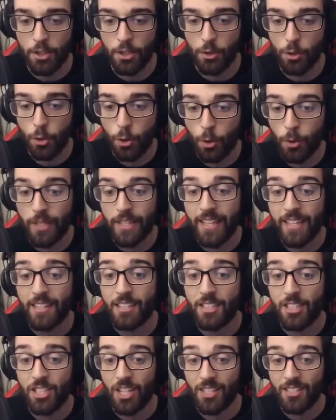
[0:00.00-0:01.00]
couldn't get
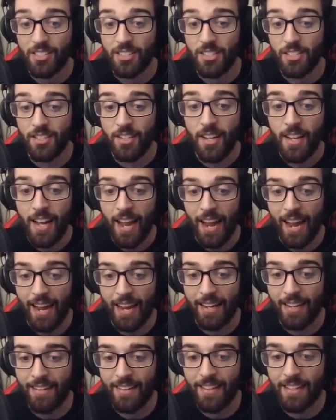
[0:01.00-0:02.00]
adjusted,
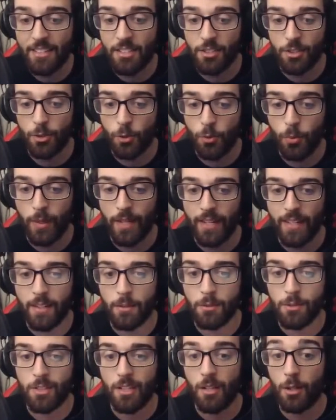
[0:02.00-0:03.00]
and they just quit.
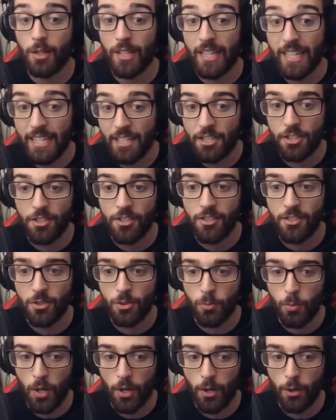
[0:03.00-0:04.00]
There was a lot of issues as
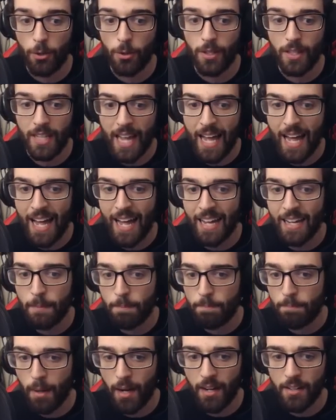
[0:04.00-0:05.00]
well,
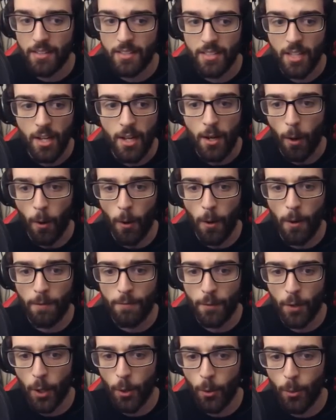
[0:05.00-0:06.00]
lag, bugs.
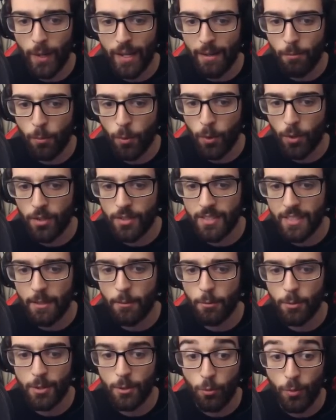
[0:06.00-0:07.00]
Overall, it was
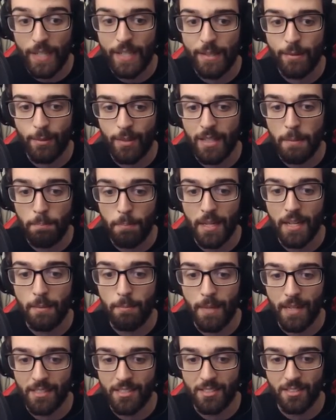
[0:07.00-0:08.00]
a really big
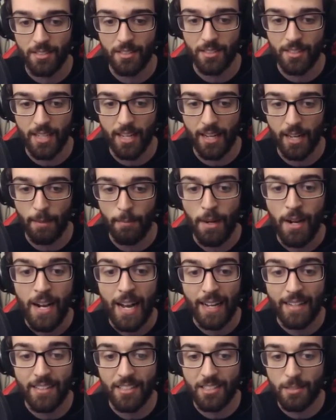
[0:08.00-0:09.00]
mess, this game.
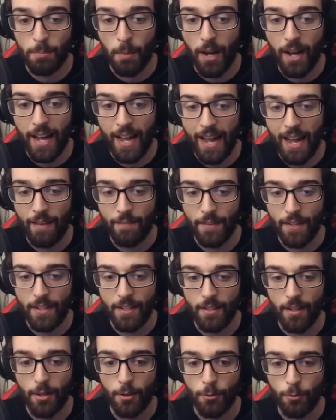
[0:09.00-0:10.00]
And despite
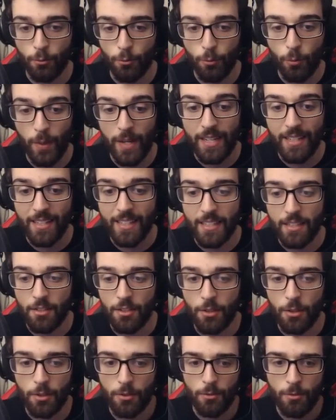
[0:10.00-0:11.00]
having a
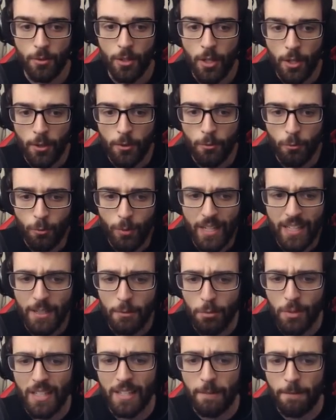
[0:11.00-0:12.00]

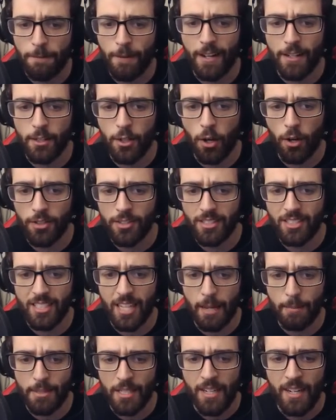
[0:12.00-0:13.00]
really fun
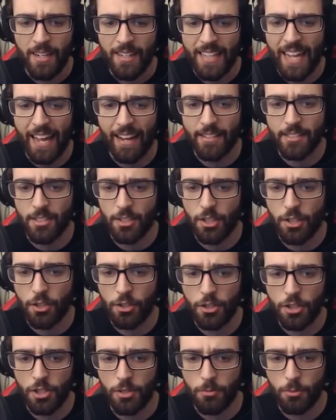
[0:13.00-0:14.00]
concept, the
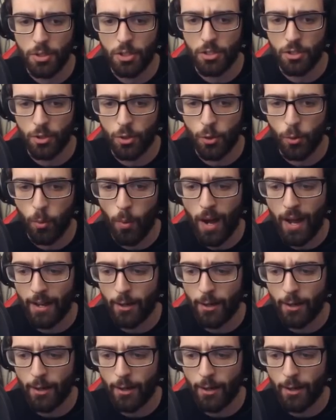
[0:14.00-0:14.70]
execution was just quite